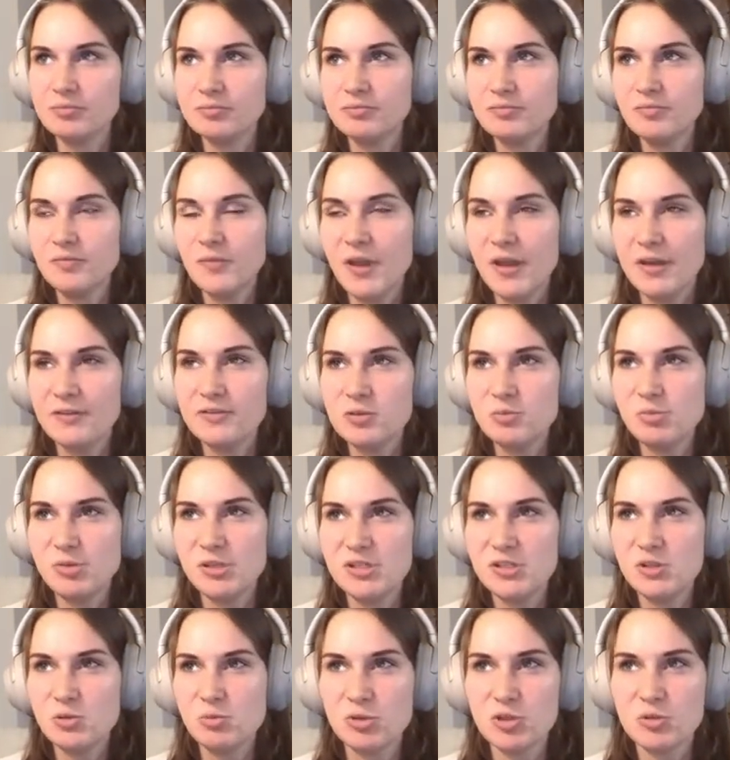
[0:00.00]
have to be
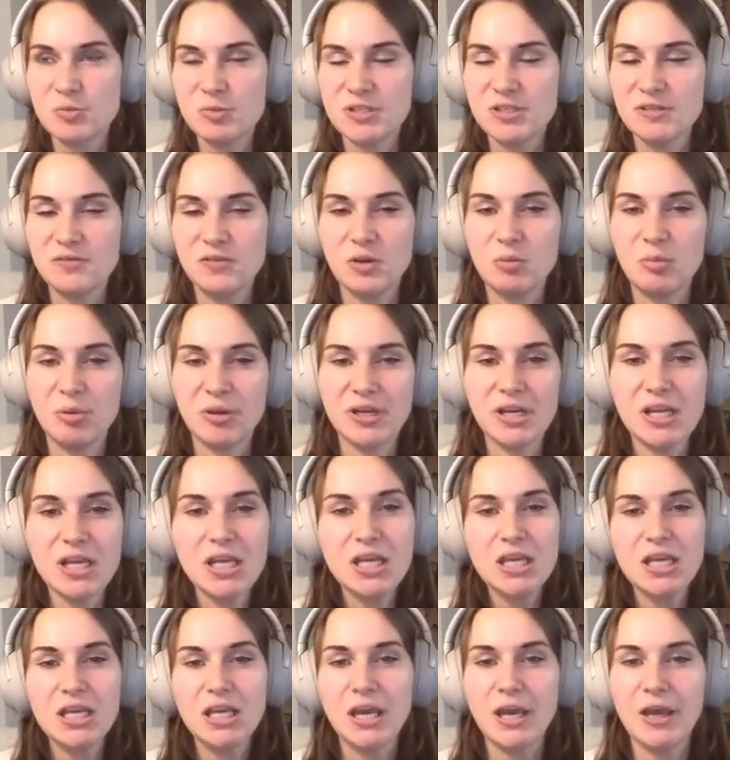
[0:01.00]
super specific, but
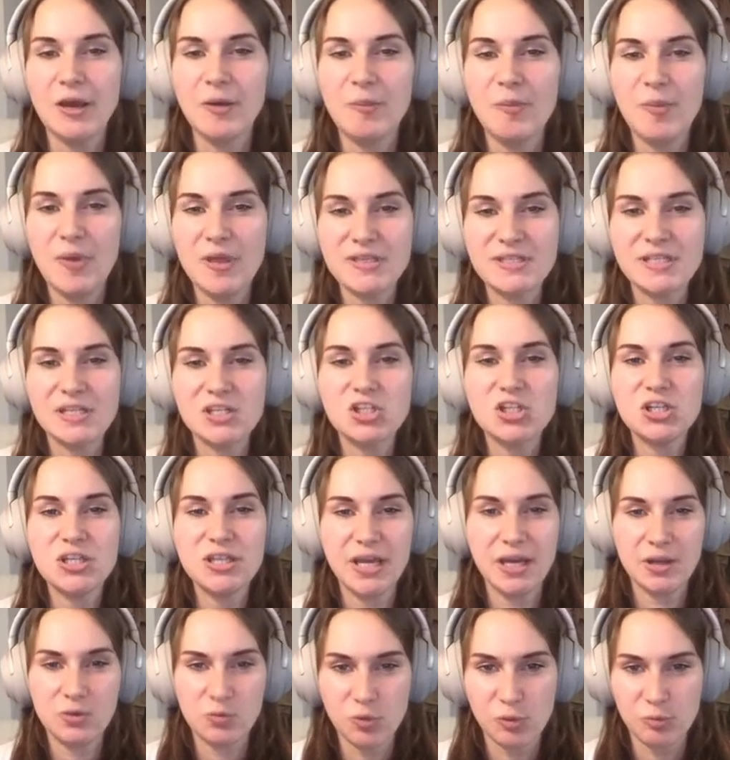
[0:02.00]
essentially
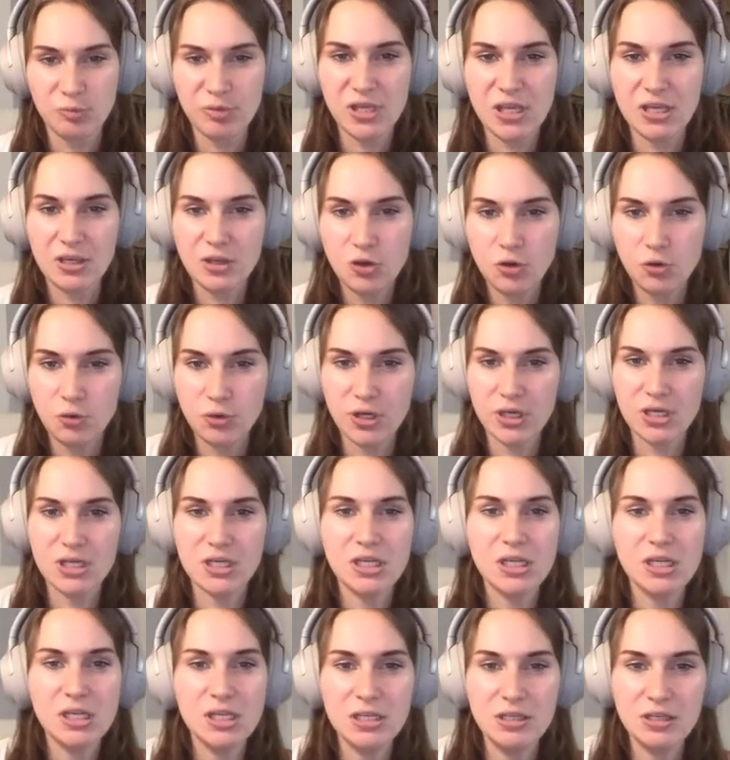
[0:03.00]
that will be encoded
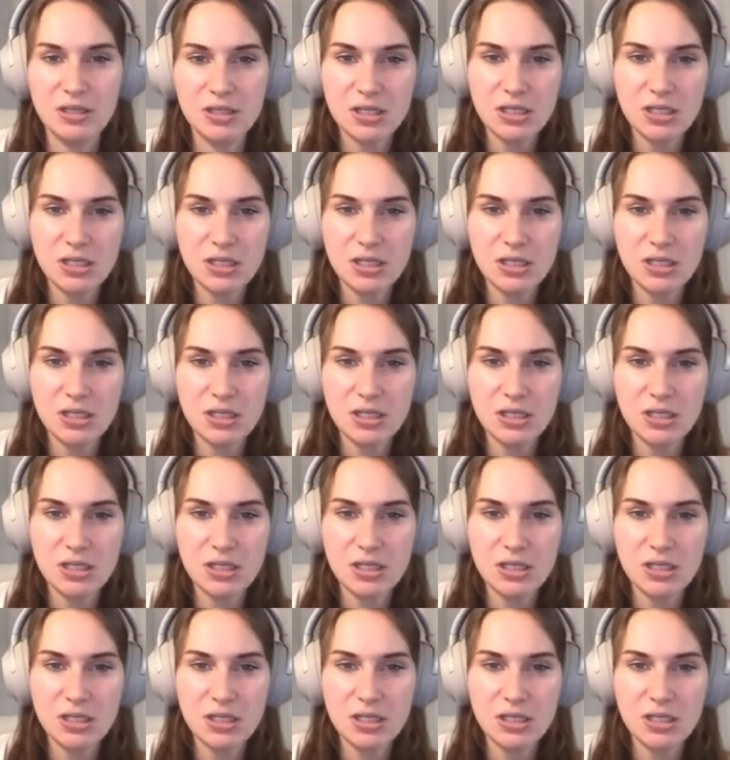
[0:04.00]
in